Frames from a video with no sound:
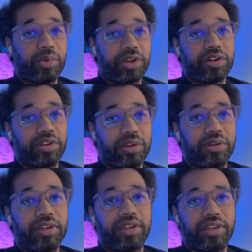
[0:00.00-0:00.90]

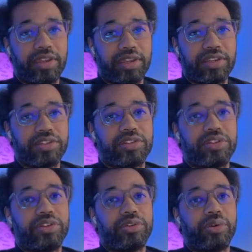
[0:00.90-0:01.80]
doing is
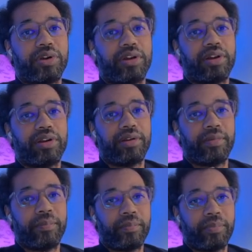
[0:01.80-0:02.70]
you're
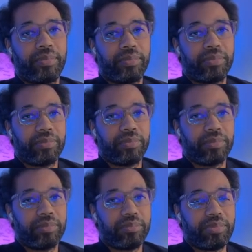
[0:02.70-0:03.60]

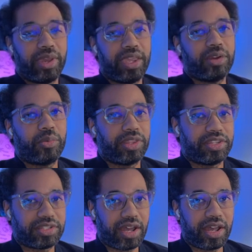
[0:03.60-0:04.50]
paying with
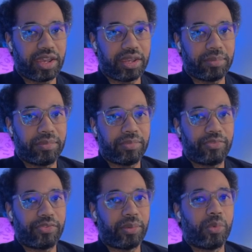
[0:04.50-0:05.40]
time
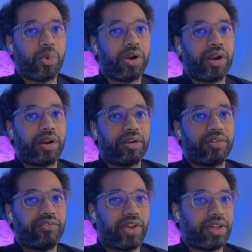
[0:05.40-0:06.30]
for more
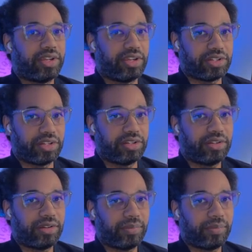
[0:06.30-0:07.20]
validation
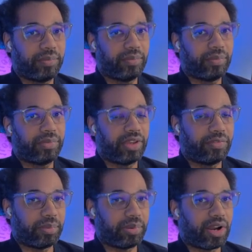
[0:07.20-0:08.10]
of the
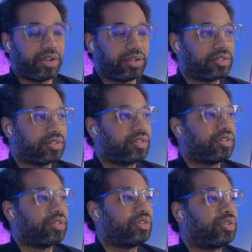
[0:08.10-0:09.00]
product.
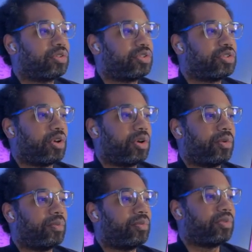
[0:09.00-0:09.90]
So
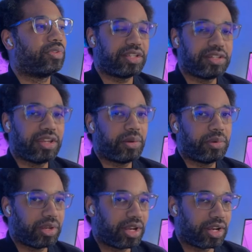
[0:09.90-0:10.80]
let's see how we
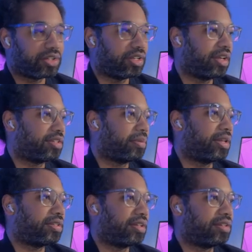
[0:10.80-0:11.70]
can actually
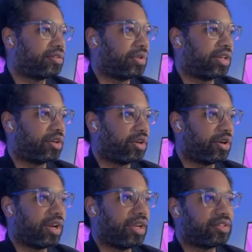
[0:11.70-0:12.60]
customize this. We can
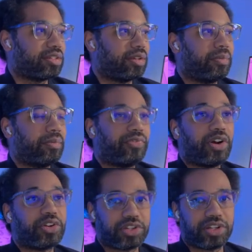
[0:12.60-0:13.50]
create some
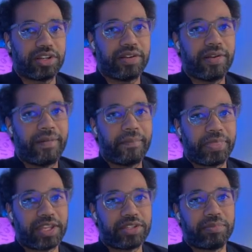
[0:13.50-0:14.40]
function
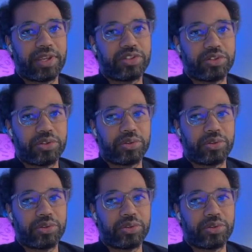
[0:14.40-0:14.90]
that's meant to